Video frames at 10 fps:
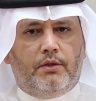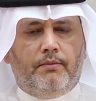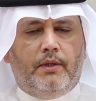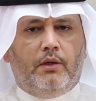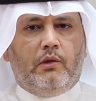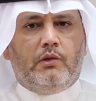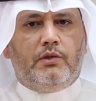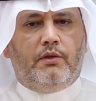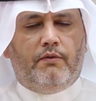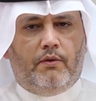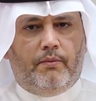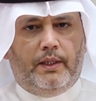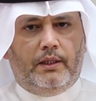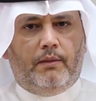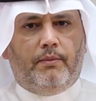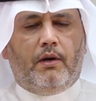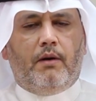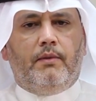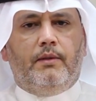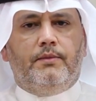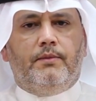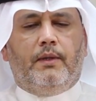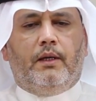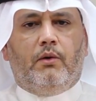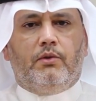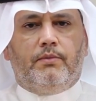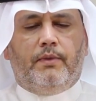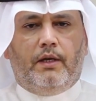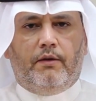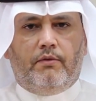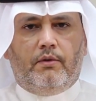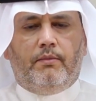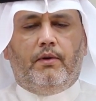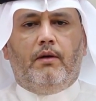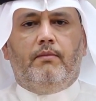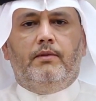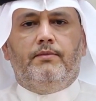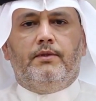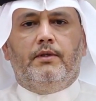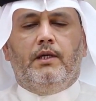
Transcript: may cause developmental problems, may cause behavioral problems,